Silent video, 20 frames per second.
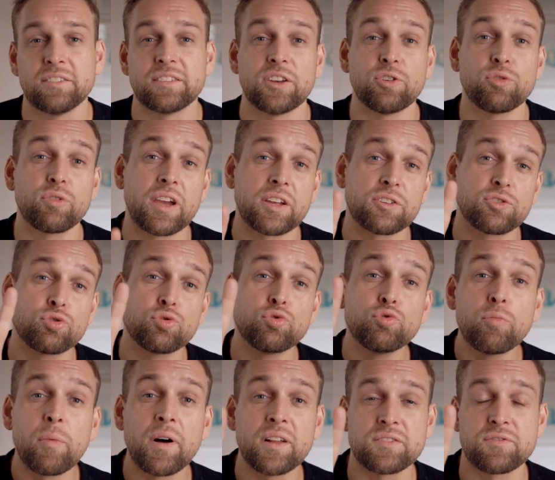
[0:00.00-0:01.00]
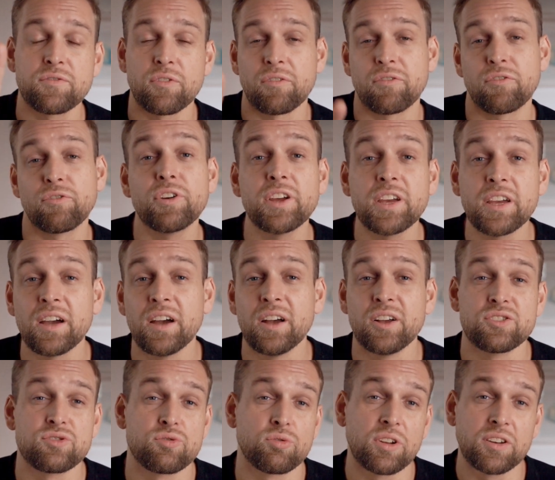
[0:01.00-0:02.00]
then you get 2 months for free,
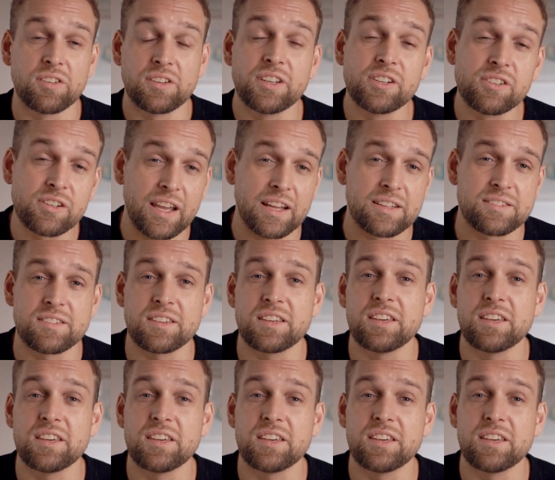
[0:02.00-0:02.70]
so the deal gets